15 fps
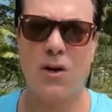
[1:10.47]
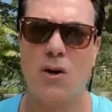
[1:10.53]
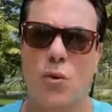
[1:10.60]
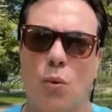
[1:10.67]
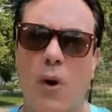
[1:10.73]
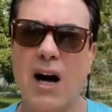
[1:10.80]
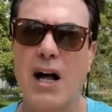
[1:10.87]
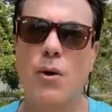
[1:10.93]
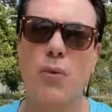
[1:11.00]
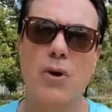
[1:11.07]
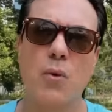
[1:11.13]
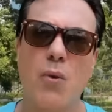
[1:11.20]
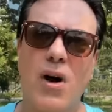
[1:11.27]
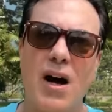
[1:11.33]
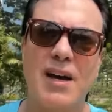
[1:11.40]
While we're
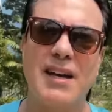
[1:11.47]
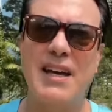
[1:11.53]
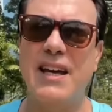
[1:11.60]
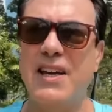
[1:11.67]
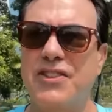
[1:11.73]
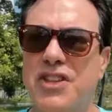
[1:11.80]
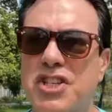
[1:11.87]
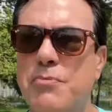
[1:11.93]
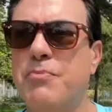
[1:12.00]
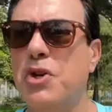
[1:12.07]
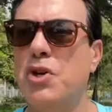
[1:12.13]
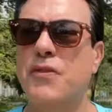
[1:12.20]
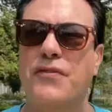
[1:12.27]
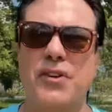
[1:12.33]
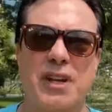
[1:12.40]
walking in this
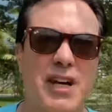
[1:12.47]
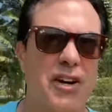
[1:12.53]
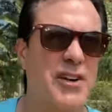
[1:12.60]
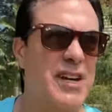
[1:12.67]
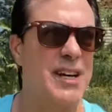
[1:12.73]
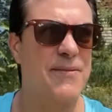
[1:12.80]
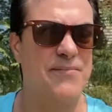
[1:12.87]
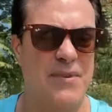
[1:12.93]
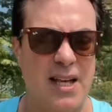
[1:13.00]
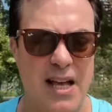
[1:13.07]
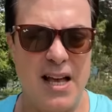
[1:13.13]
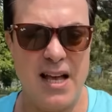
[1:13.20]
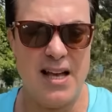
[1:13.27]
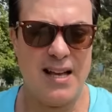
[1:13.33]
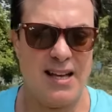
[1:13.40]
beautiful area,
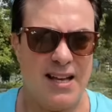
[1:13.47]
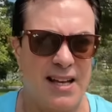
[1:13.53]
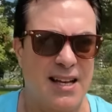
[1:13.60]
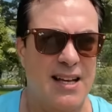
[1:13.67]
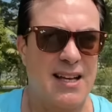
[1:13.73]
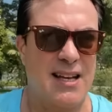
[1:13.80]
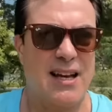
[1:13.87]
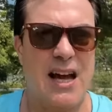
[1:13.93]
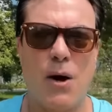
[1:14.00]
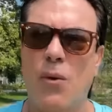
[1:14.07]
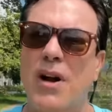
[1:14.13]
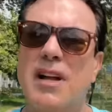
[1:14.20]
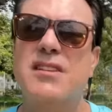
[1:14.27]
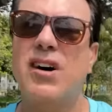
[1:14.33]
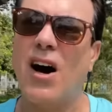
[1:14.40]
I
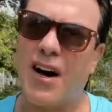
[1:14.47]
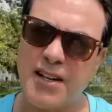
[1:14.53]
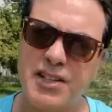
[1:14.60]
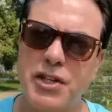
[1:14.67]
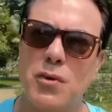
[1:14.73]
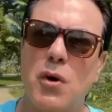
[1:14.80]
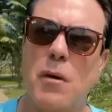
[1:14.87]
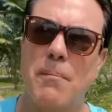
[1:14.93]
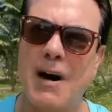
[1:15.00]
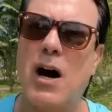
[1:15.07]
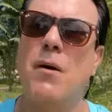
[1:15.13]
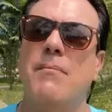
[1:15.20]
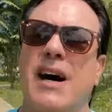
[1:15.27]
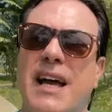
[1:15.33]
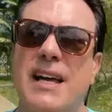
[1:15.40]
want to talk to you about
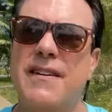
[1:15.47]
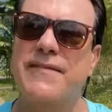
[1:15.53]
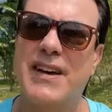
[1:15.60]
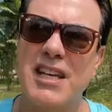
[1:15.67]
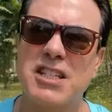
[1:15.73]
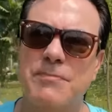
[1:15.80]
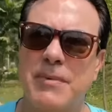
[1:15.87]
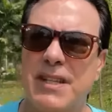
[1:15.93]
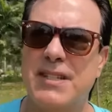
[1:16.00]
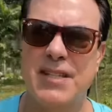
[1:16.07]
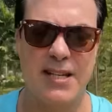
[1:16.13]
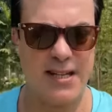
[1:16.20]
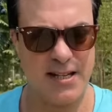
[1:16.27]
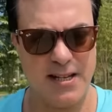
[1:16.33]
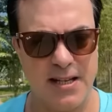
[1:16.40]
my investment
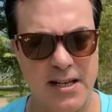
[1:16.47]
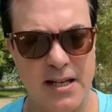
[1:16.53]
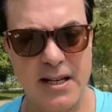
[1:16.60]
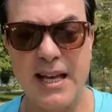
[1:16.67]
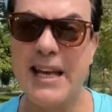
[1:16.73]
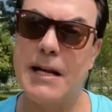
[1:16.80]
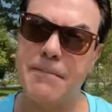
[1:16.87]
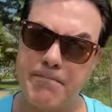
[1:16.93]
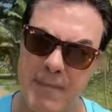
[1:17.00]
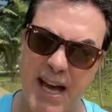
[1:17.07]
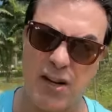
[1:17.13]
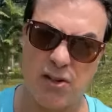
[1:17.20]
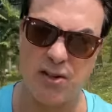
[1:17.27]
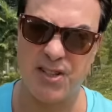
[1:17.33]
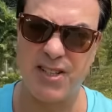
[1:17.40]
in
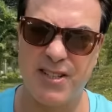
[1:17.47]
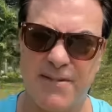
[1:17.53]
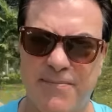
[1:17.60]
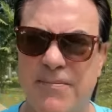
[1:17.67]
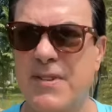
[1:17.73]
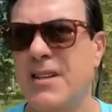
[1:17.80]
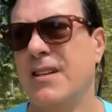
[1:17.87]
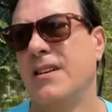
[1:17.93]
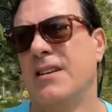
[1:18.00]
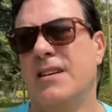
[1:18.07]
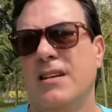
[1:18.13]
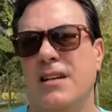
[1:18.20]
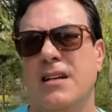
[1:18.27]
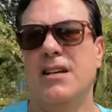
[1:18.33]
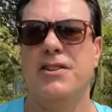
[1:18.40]
metals.
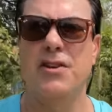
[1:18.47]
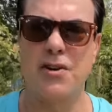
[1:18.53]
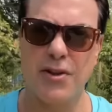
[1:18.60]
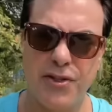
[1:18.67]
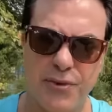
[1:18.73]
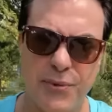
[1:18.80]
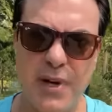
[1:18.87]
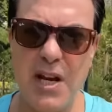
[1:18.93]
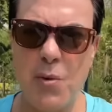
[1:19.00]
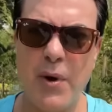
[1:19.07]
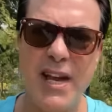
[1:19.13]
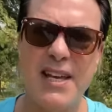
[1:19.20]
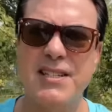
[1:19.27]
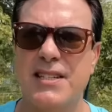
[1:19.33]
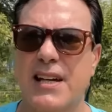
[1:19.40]
There are three
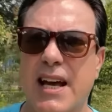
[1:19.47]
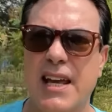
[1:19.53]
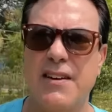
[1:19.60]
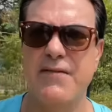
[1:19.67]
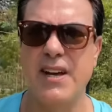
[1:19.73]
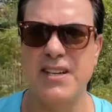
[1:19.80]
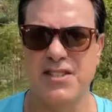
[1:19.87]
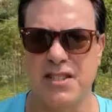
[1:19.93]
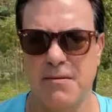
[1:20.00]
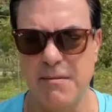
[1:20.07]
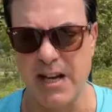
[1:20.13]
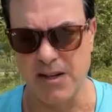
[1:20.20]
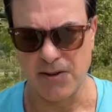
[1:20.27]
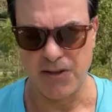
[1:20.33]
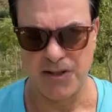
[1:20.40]
ways that I invest in
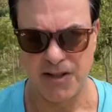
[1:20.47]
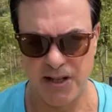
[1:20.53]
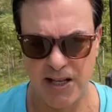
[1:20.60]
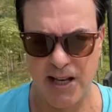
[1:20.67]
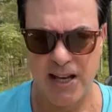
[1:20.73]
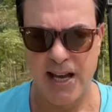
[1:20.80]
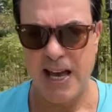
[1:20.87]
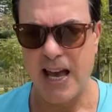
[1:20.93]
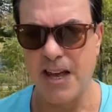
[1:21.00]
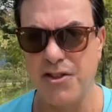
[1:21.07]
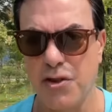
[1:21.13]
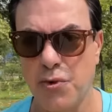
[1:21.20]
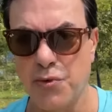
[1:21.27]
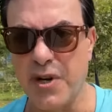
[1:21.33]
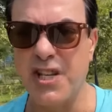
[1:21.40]
metals, and
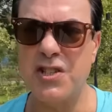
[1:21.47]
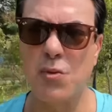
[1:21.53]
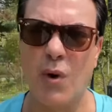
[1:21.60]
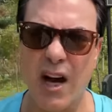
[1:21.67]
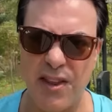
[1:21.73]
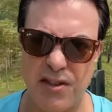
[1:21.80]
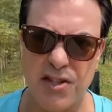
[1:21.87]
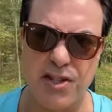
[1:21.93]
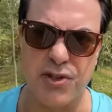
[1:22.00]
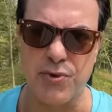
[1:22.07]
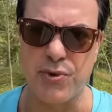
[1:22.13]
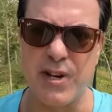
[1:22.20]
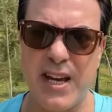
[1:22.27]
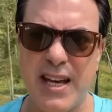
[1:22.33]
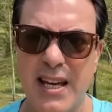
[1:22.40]
the reason why there's
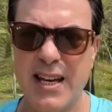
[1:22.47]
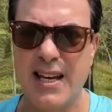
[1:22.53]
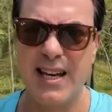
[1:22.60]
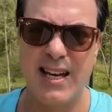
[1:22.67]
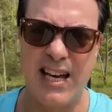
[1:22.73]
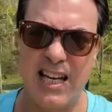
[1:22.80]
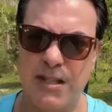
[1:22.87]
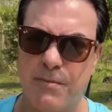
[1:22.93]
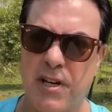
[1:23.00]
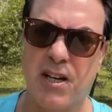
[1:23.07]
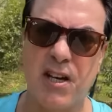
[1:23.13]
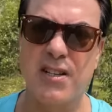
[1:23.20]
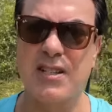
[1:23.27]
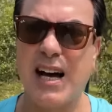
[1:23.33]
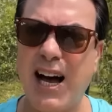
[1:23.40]
three is
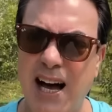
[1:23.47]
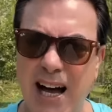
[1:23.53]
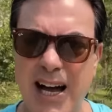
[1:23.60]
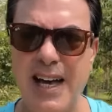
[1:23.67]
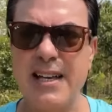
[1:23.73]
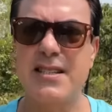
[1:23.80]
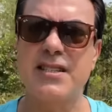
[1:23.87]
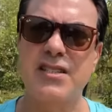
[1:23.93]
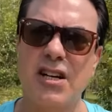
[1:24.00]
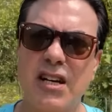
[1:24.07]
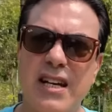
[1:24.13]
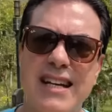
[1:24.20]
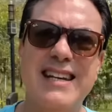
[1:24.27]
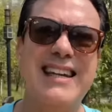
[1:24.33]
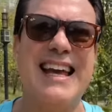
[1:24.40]
because I
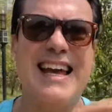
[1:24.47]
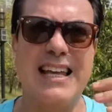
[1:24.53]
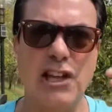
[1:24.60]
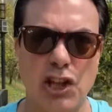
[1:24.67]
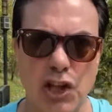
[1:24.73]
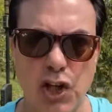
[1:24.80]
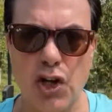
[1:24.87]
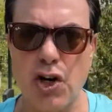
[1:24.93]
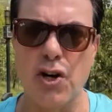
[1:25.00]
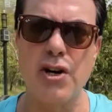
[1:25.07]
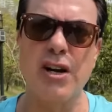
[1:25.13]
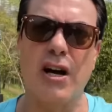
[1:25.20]
studied and learned